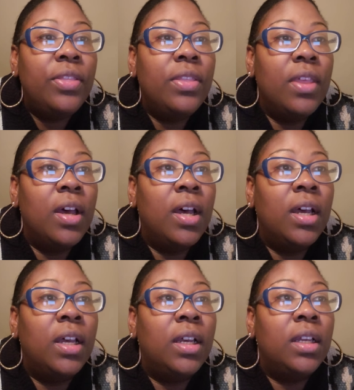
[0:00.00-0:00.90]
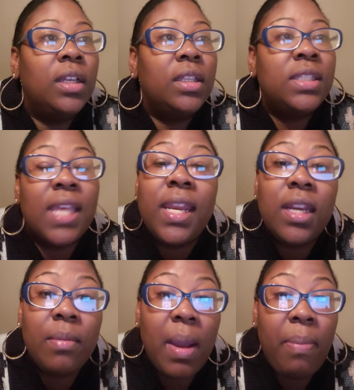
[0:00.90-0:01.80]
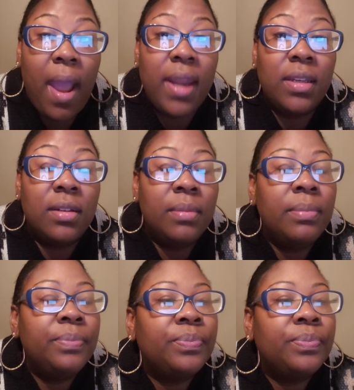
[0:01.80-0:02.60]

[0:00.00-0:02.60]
The setting of my practicum